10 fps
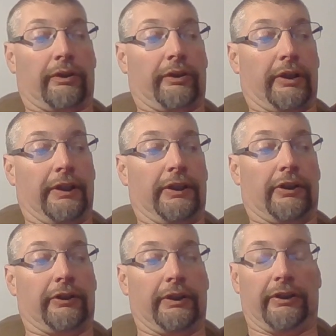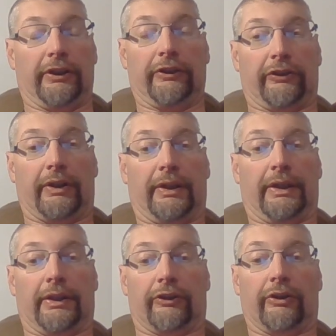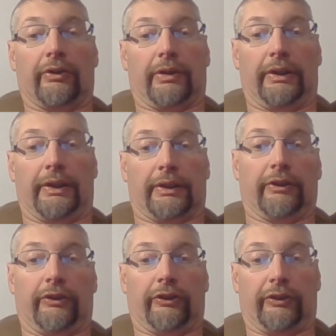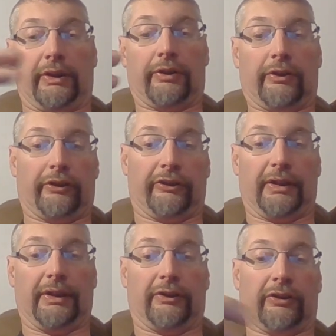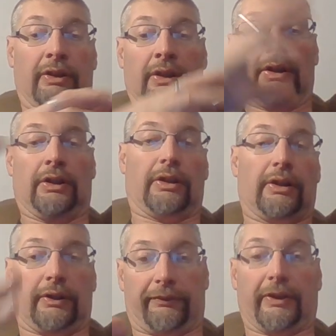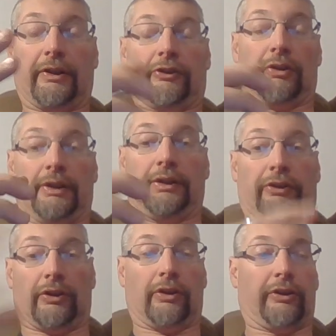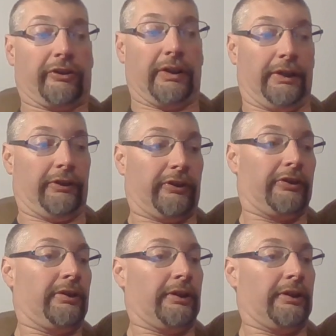The ELDT training is all connected interstates, federally to all states.